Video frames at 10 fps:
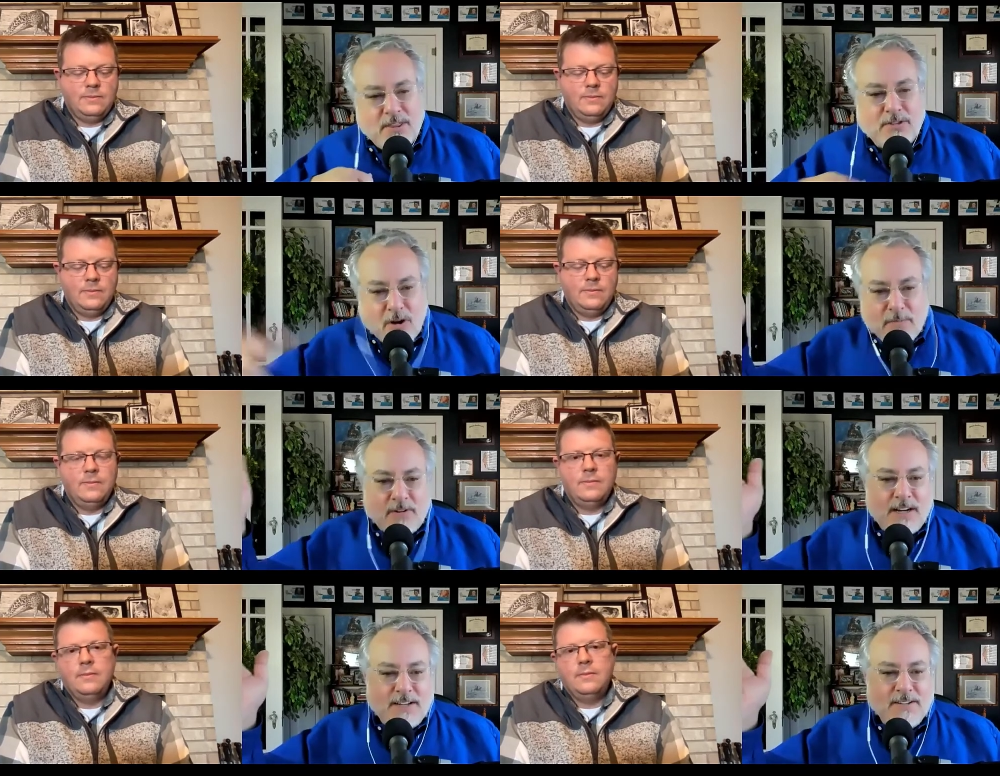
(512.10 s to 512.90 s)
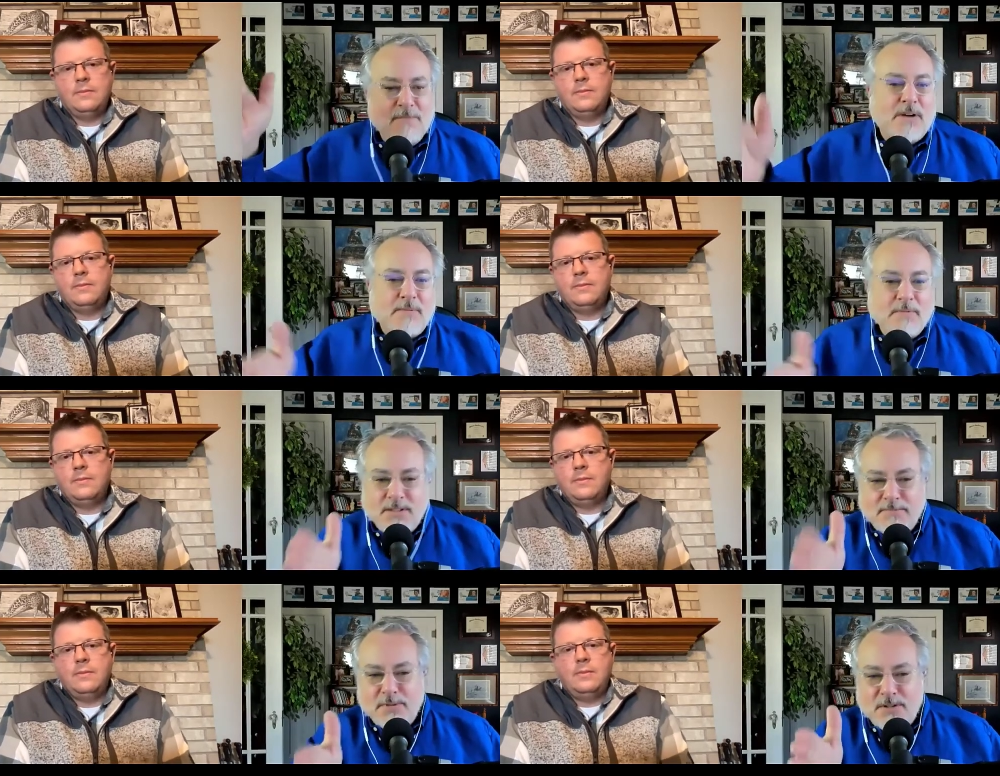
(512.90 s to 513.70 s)
Speaker 1: throw them around, you
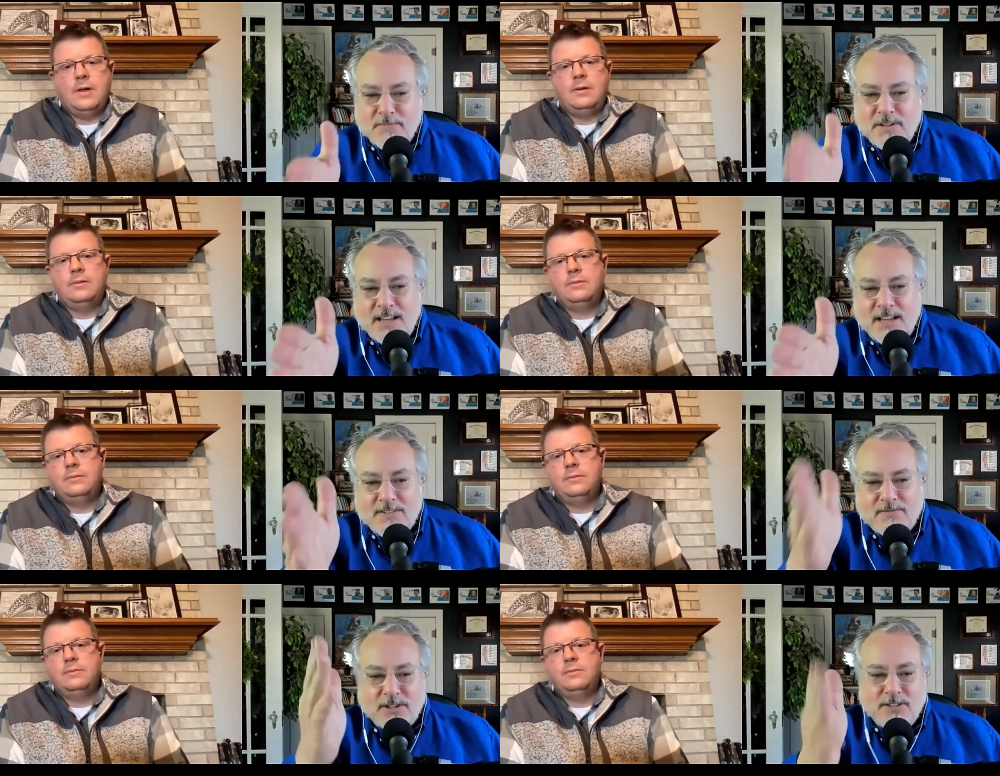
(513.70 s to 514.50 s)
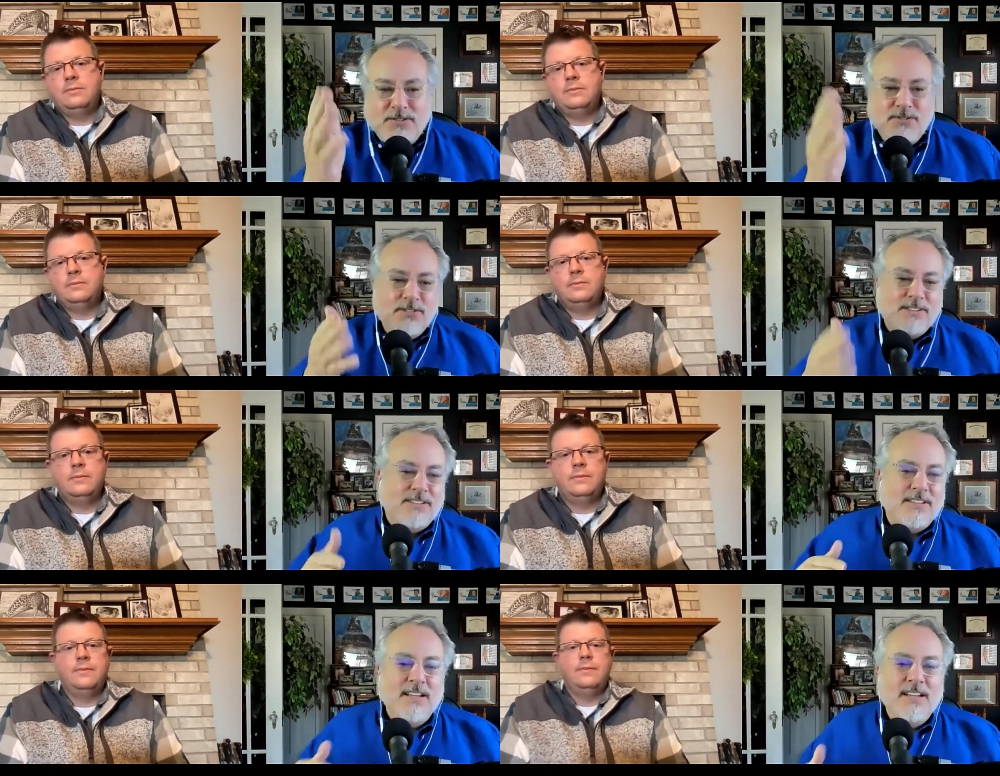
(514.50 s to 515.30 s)
probably put them in nice rows.
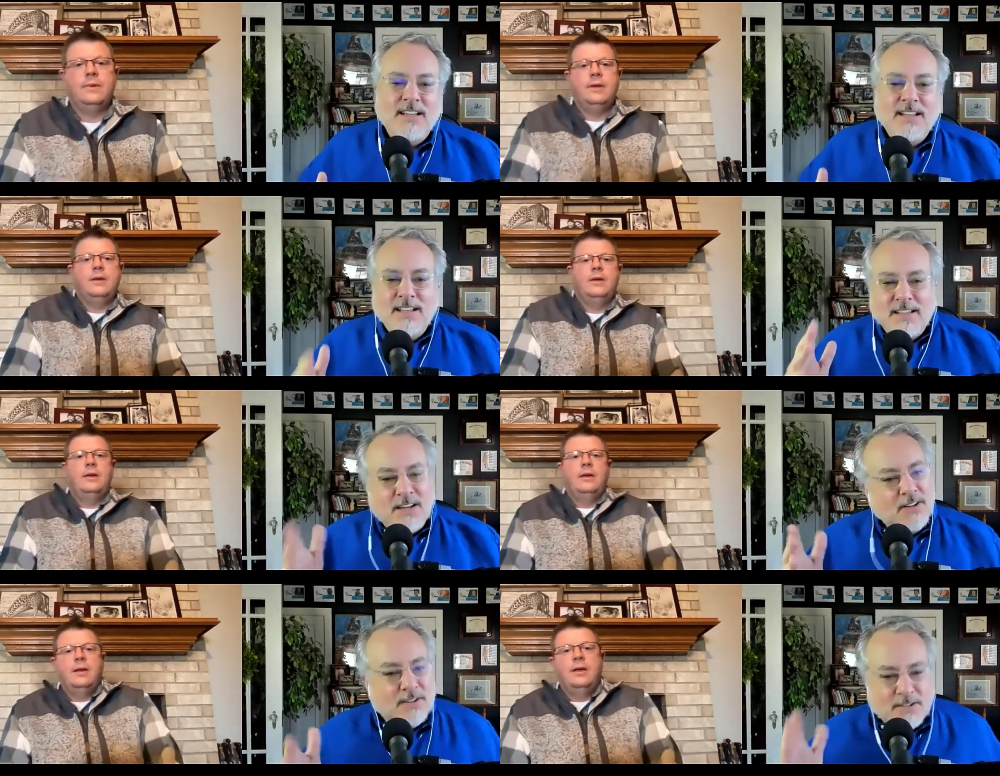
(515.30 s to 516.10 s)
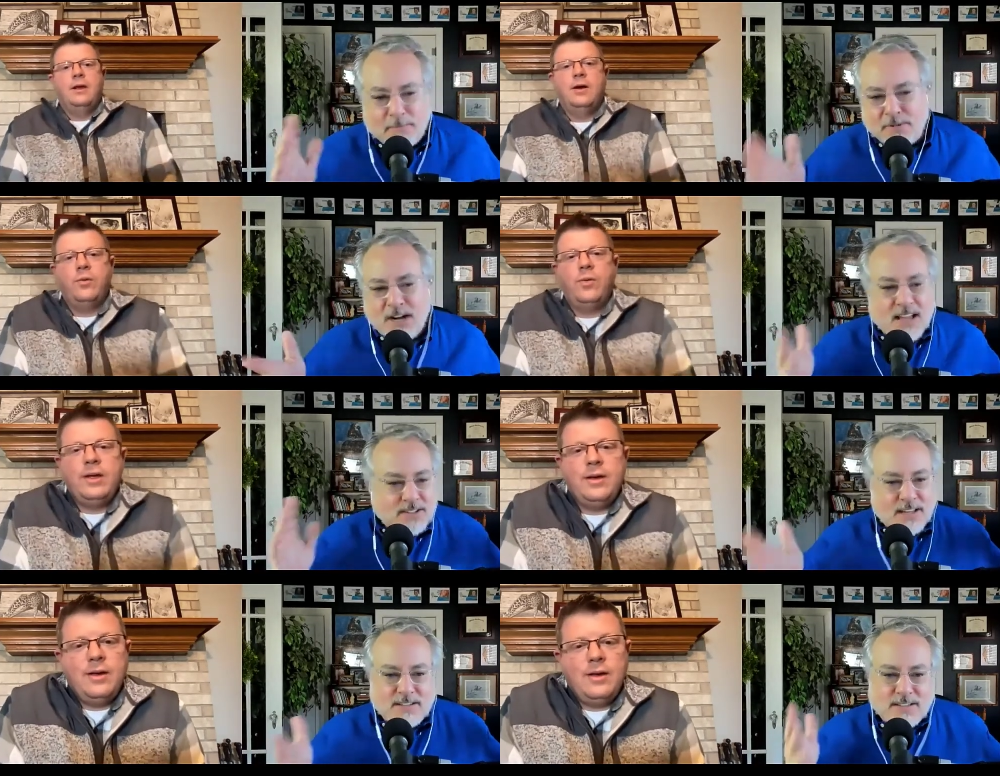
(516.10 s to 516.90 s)
And, you know,
Speaker 2: there's a
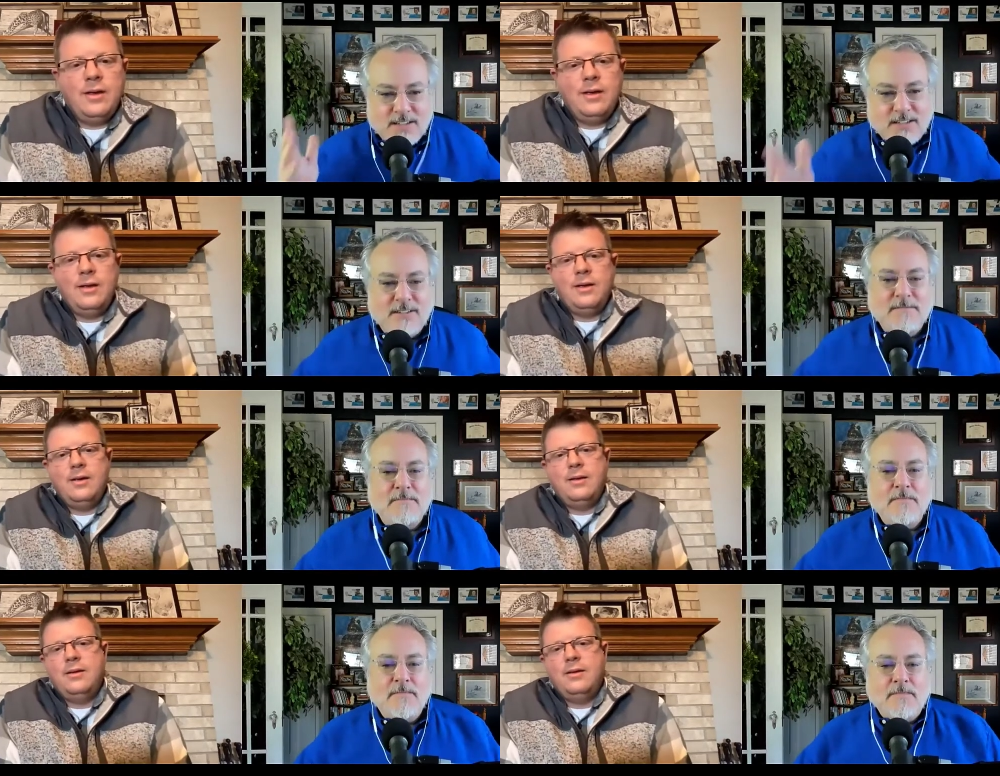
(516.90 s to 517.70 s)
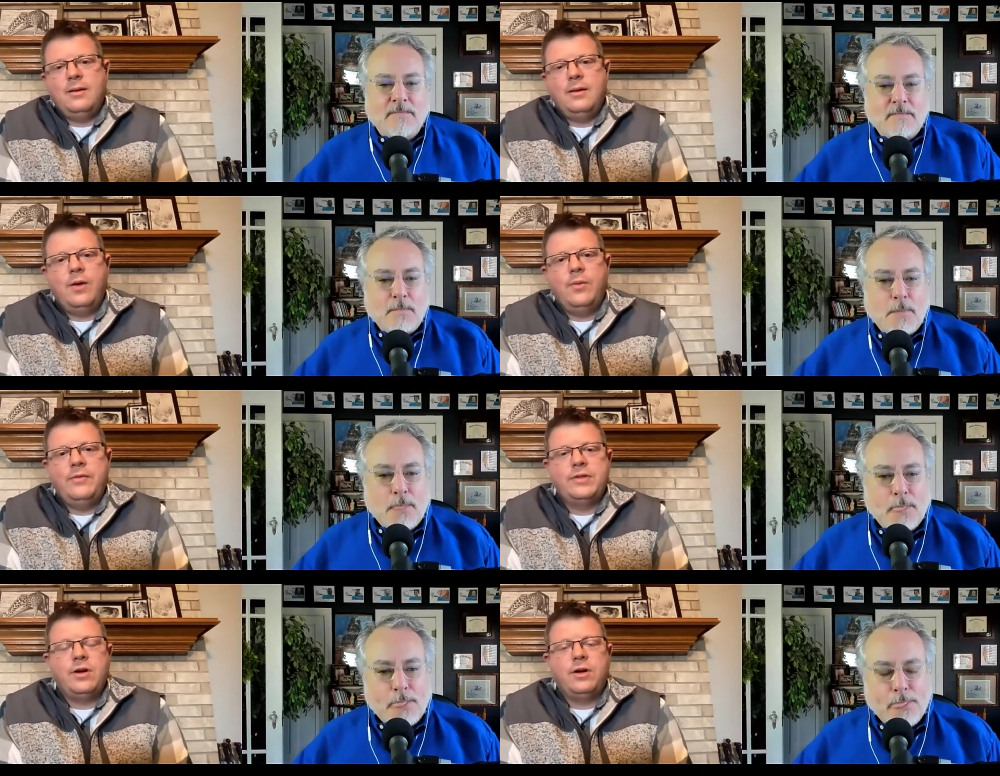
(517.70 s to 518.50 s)
process here. Yeah.
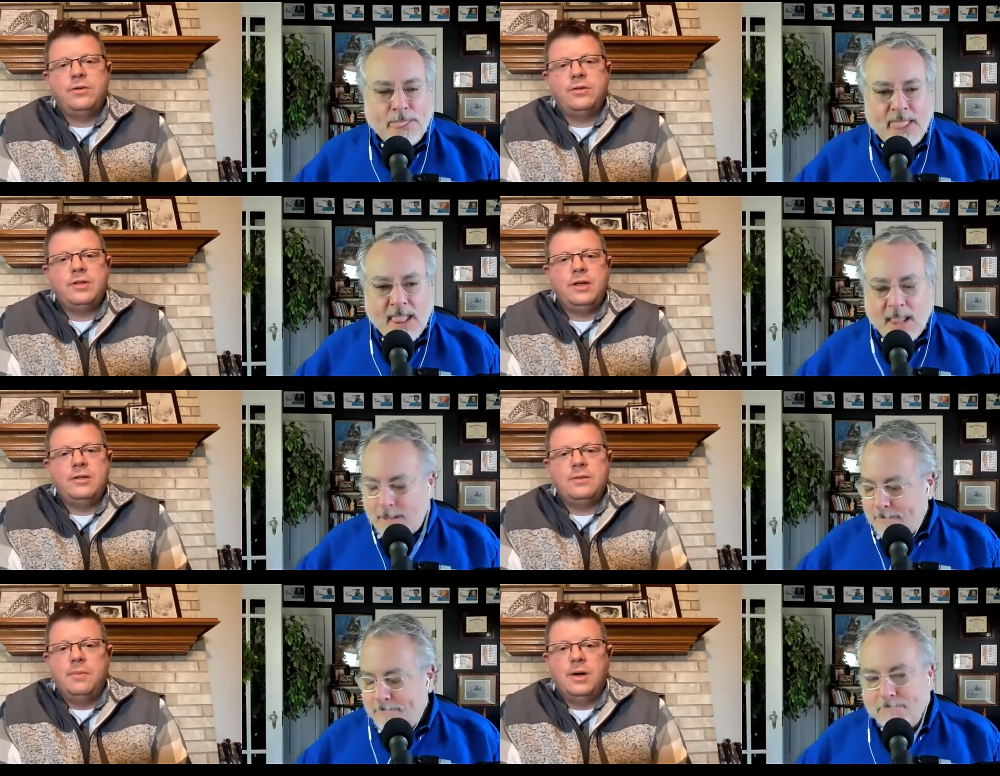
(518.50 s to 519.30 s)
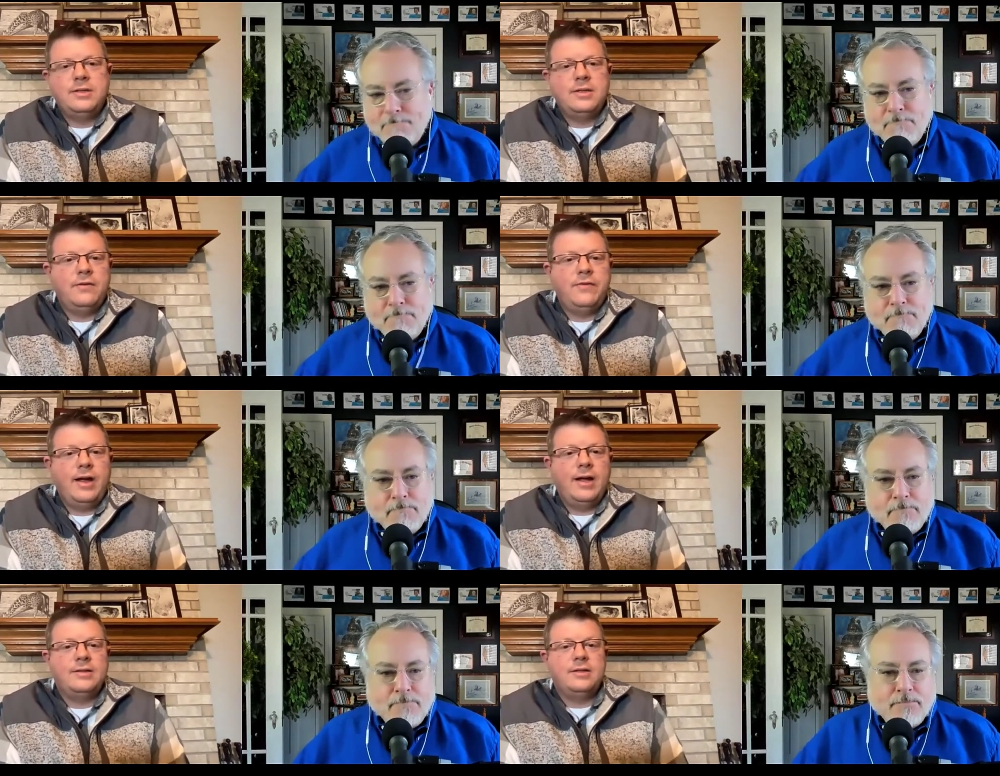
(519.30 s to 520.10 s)
We even start those seeds months in
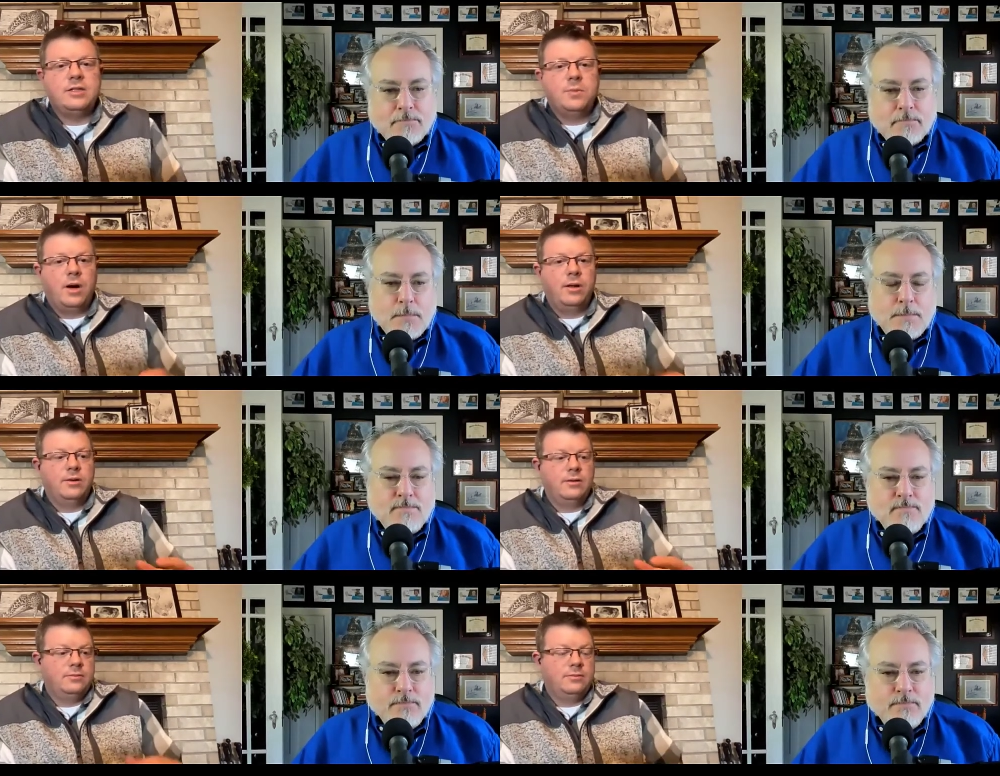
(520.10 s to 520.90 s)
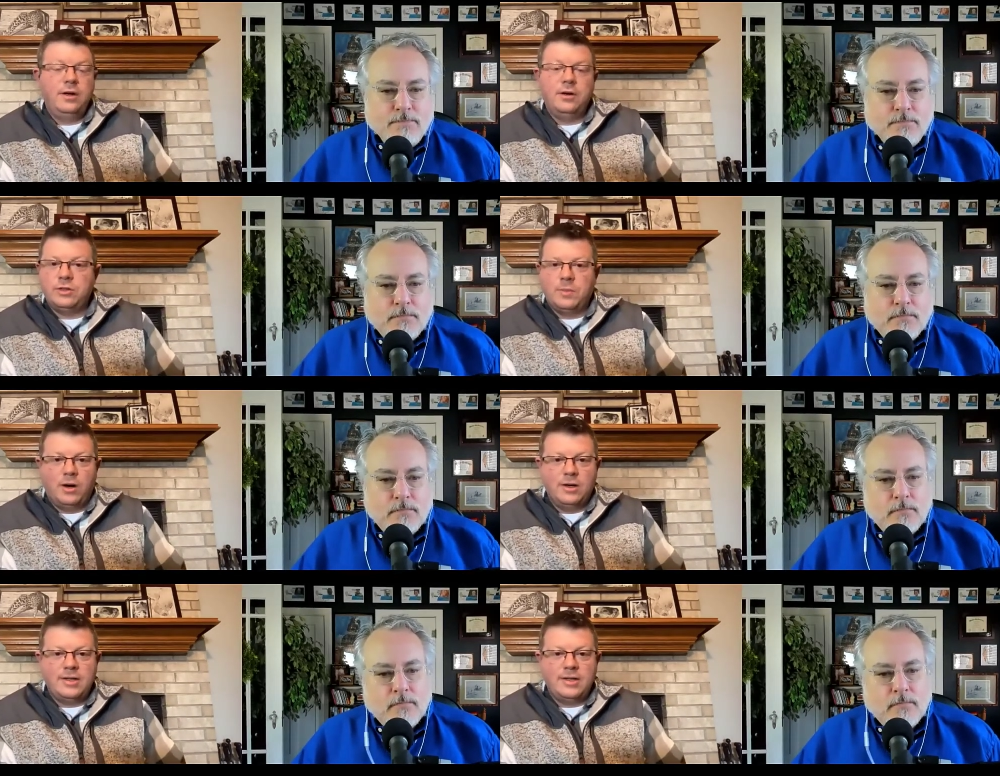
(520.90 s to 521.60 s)
advance in smaller, you know, small